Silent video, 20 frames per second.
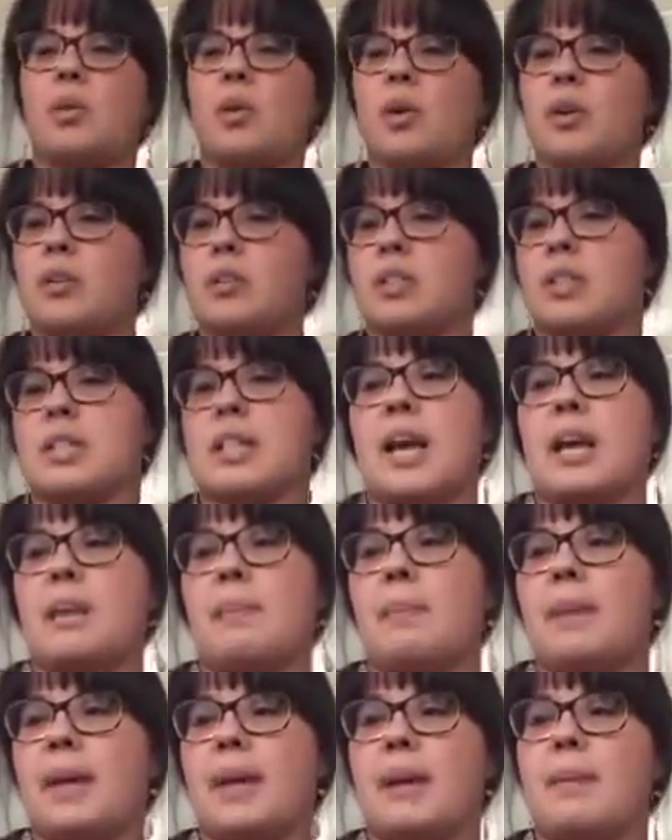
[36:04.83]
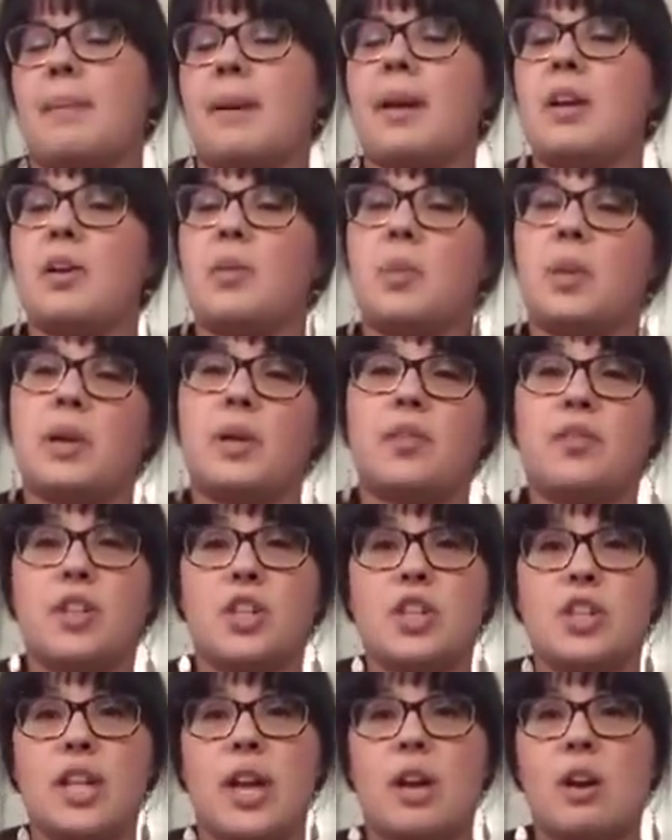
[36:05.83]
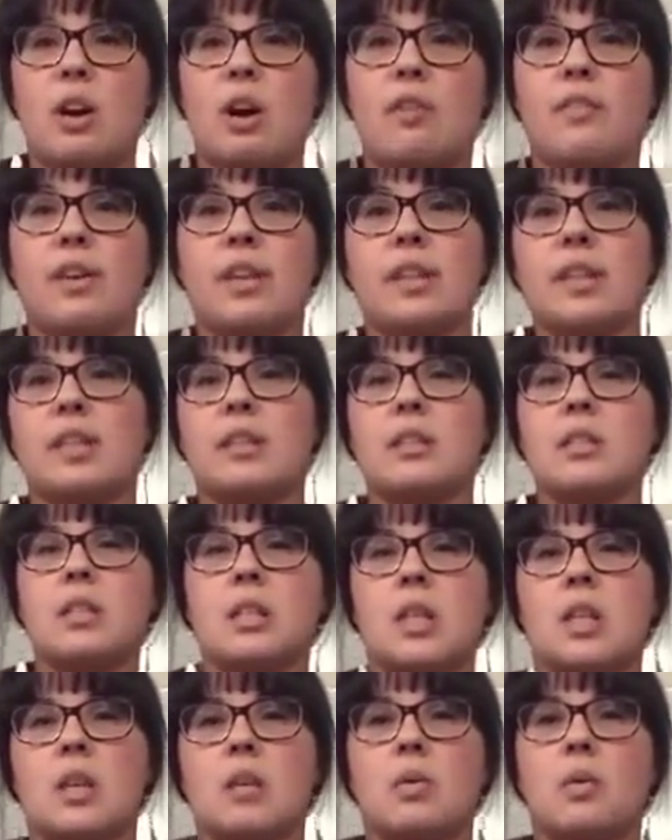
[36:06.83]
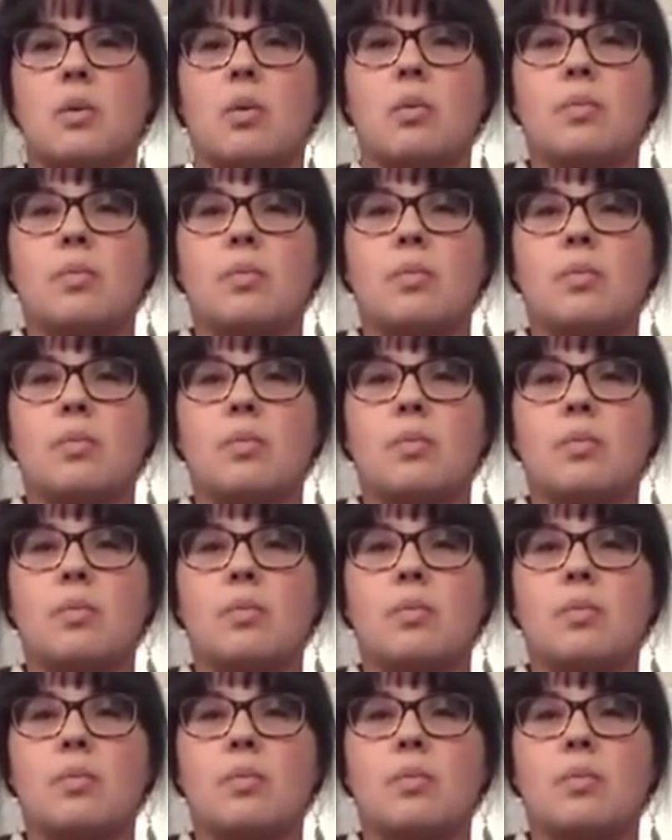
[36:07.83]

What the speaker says: we're just kind of playing it by ear. We're going to finish that off and then see